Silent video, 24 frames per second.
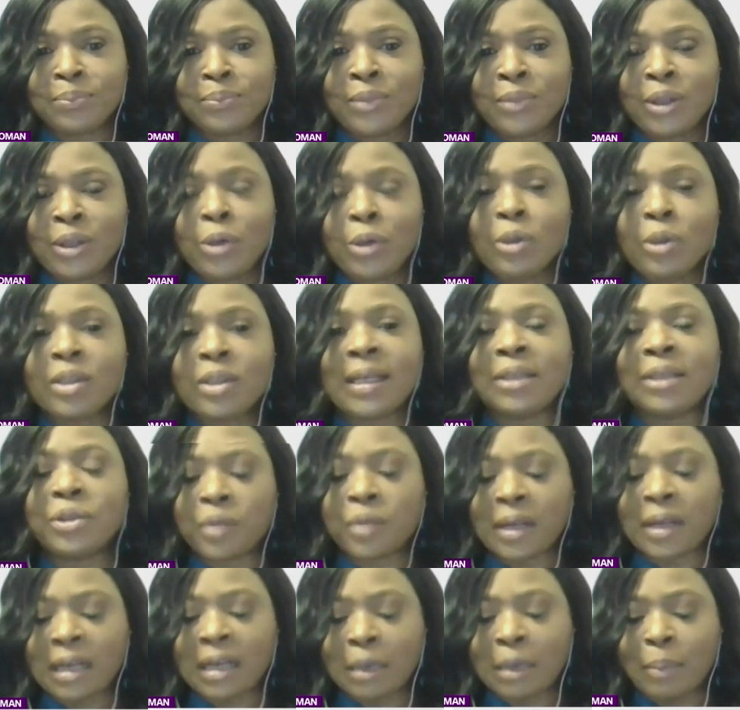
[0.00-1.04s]
You start to
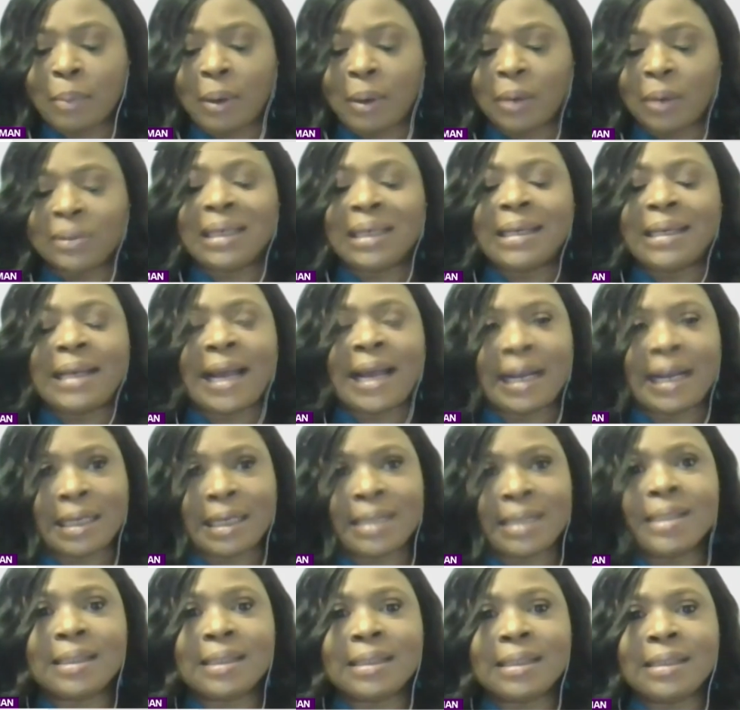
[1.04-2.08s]
think about
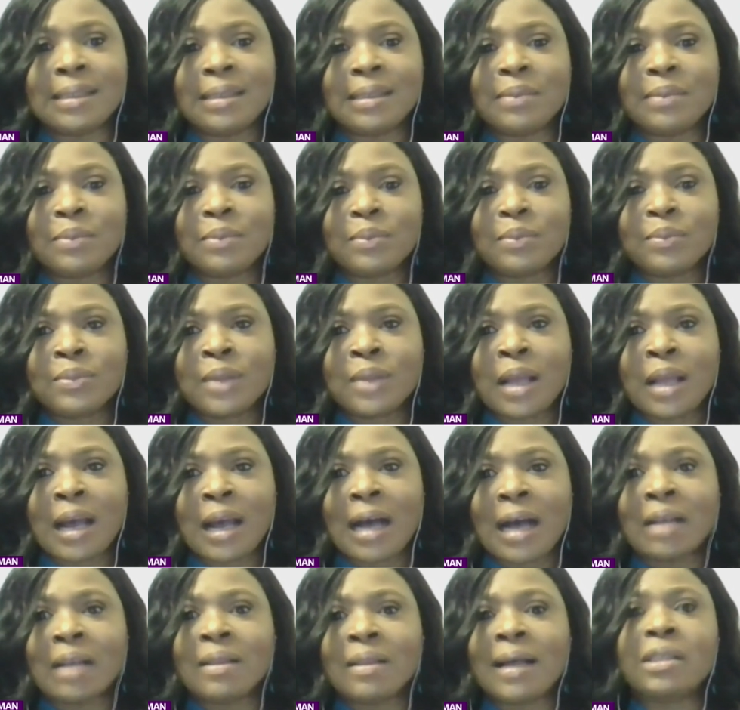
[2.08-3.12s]
legacy.
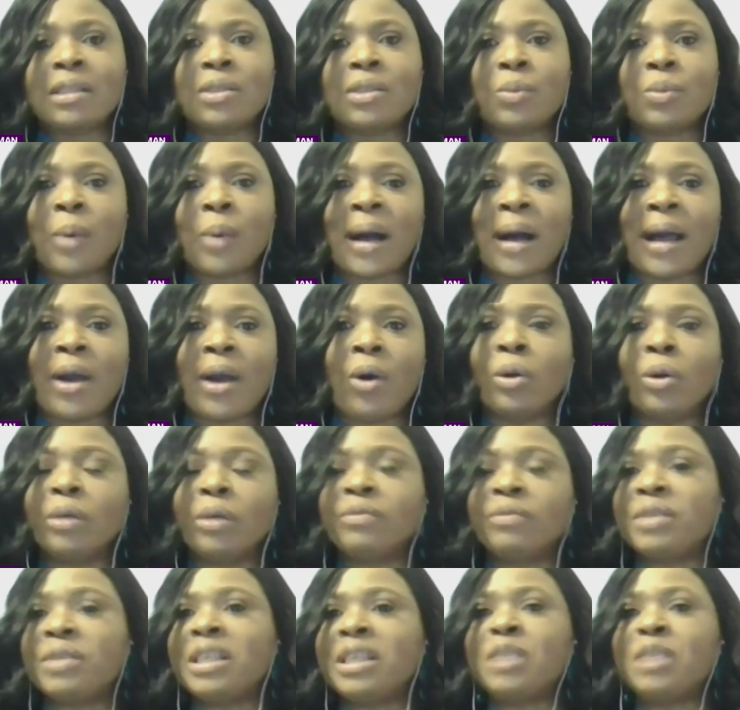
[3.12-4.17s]
And that's why all
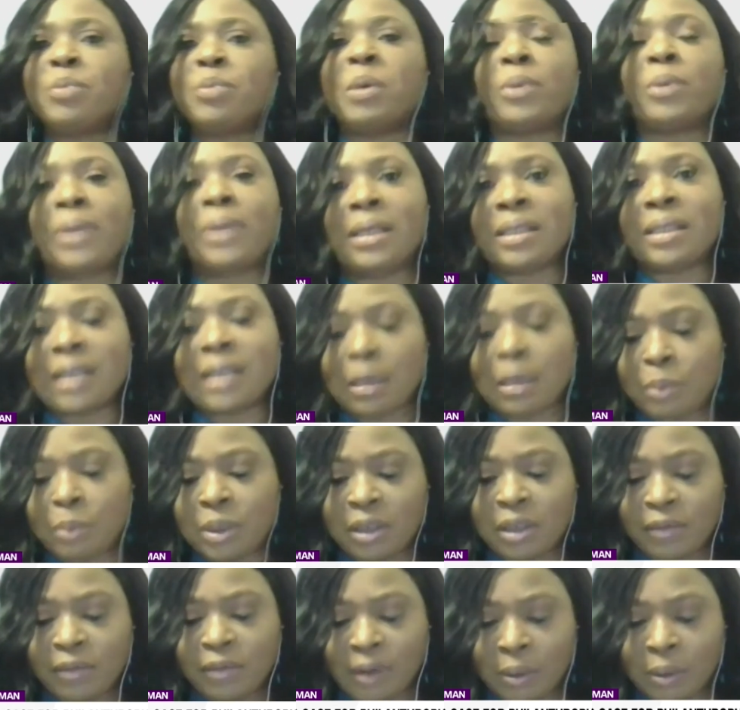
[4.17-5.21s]
of these people
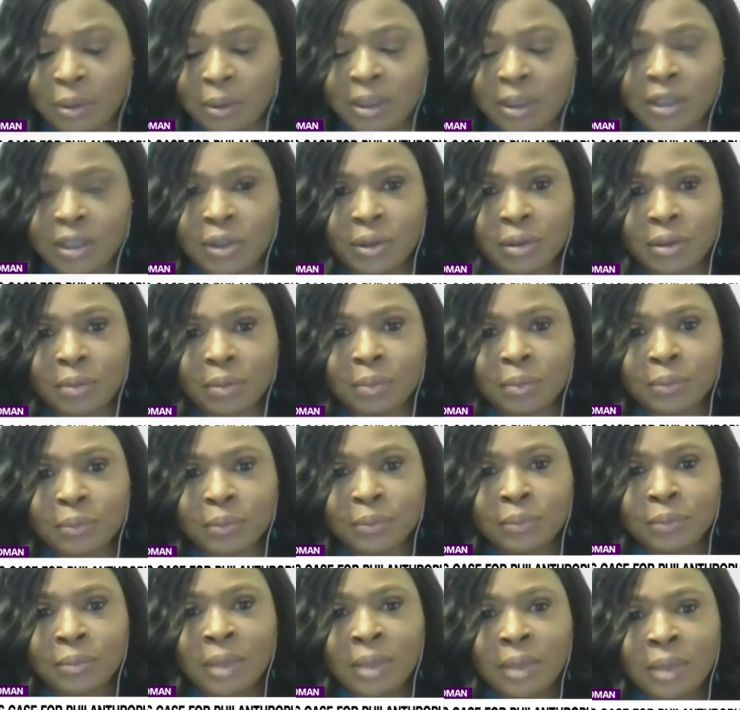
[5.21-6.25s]
established a foundation.
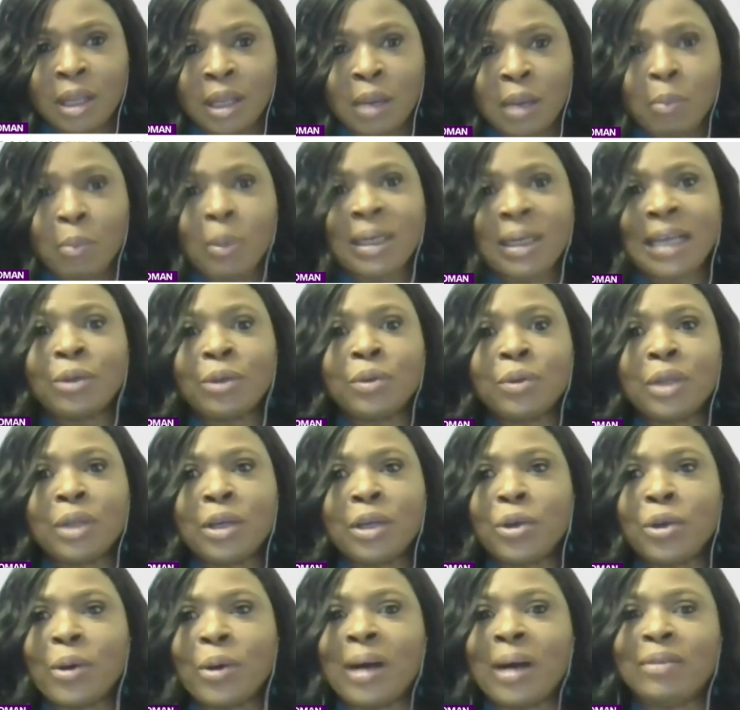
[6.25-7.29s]
But I don't think
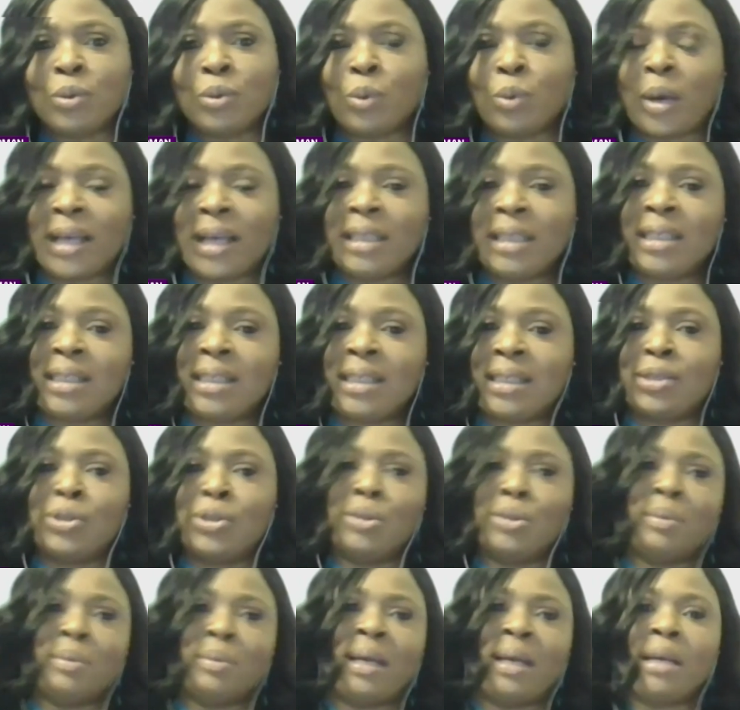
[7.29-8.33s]
you have to wait till you
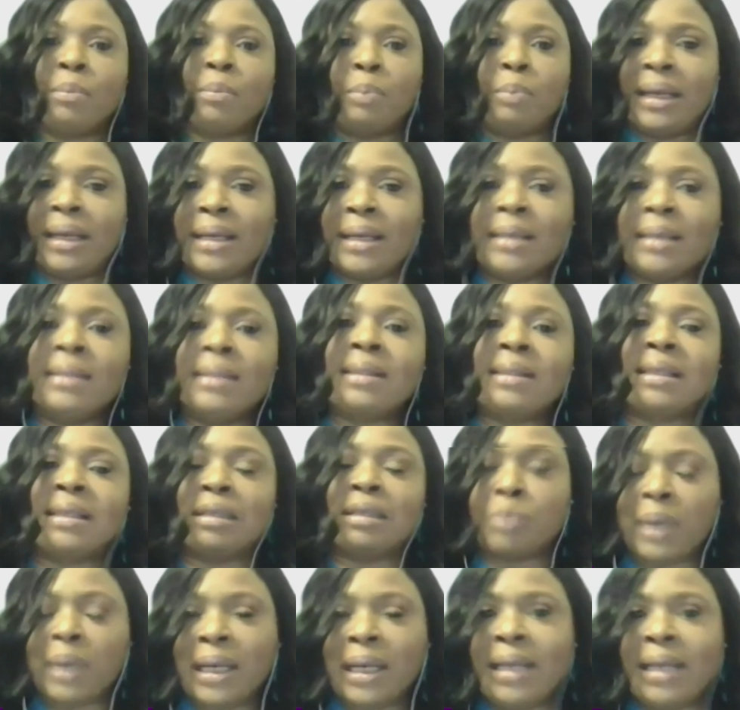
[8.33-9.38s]
make billions and
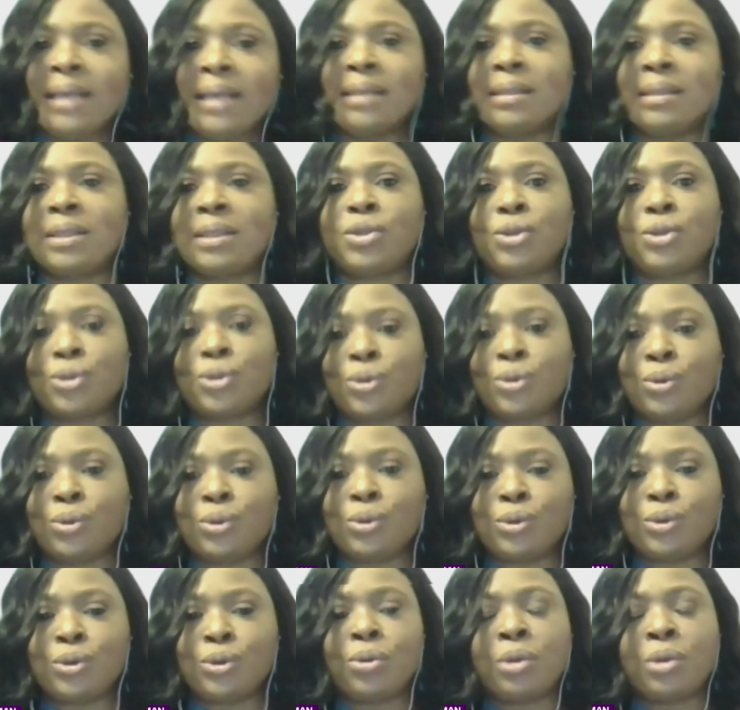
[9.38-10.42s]
billions to,
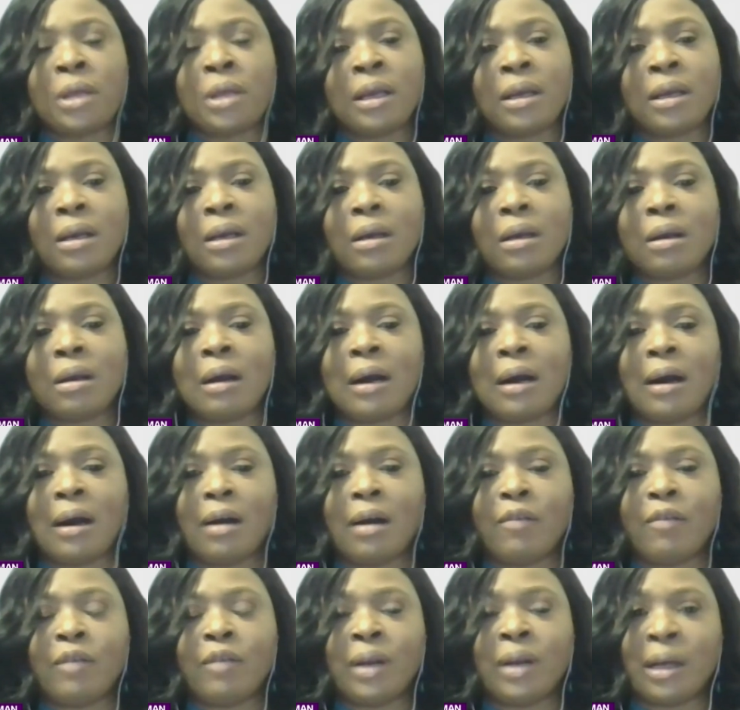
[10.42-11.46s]
to think uh,
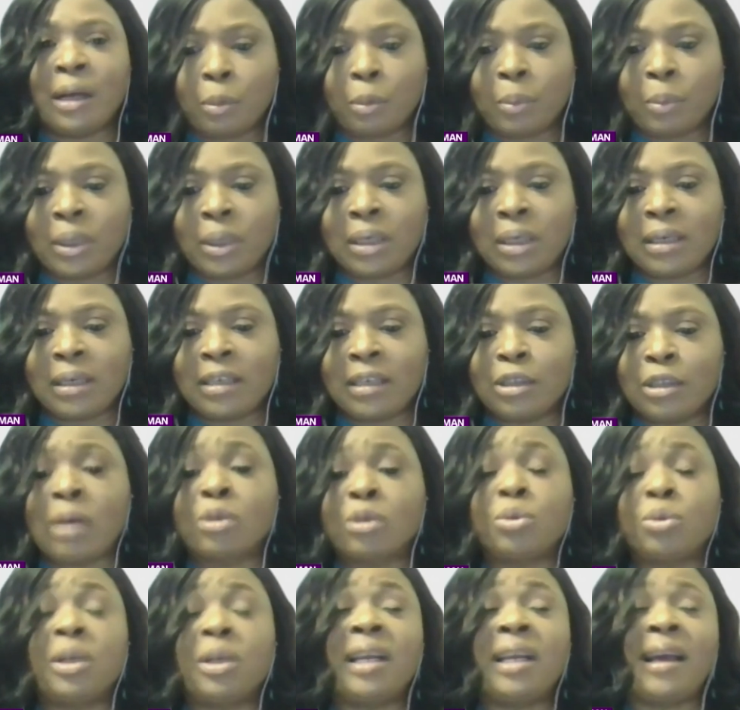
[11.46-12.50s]
philanthropically. So I was
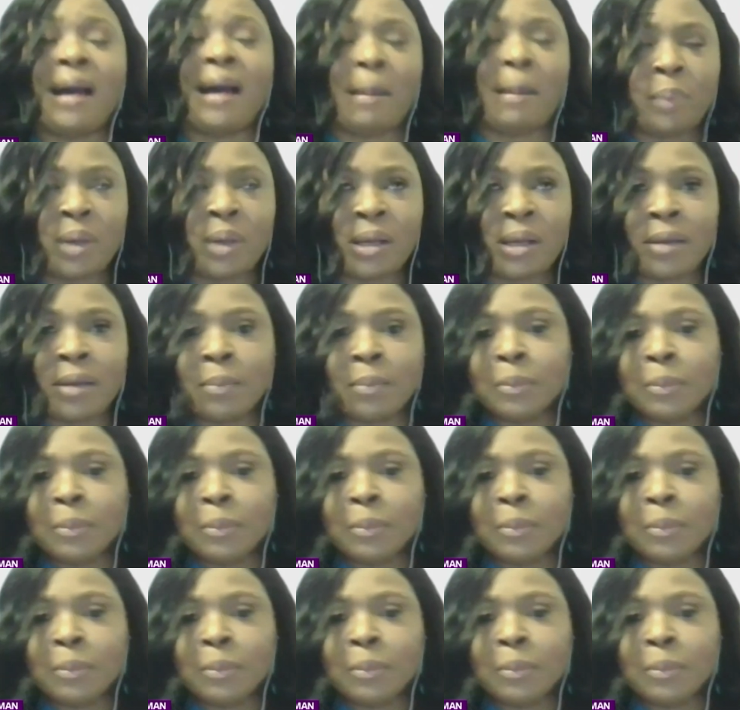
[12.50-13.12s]
really happy